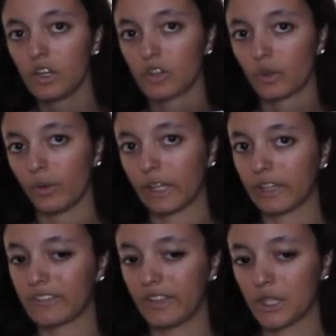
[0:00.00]
So like
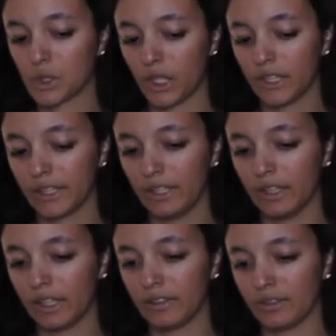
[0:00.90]
I said, I tried to get
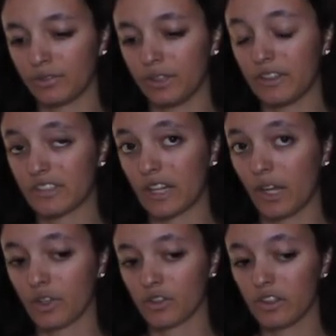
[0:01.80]
like different
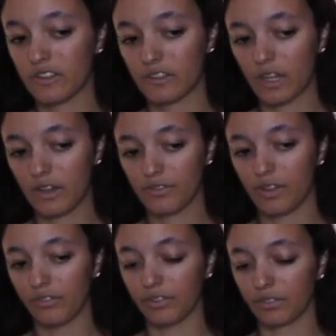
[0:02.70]
styles and stuff
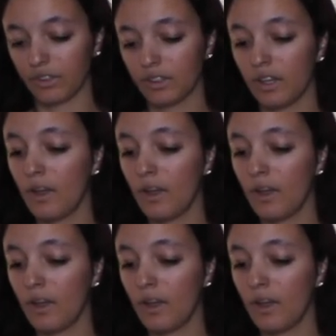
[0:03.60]
of different